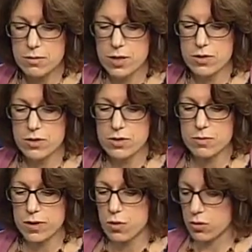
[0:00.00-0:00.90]
They used to
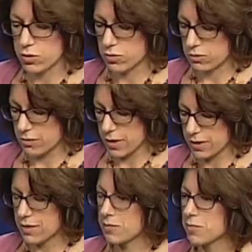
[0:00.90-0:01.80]
be called. I
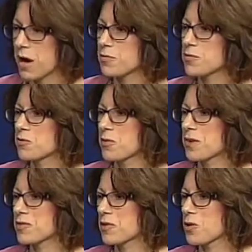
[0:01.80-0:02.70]
think when I was
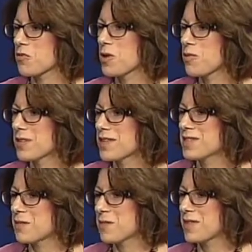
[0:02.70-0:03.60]
growing up, the Corelle plates,
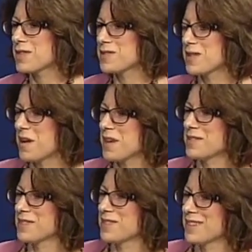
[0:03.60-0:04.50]
they're about this
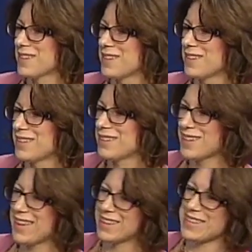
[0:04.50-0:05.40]
size. Oh, yeah.
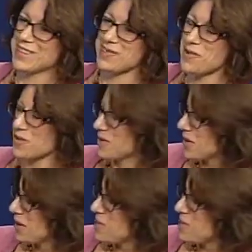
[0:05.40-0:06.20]
Yeah, smaller.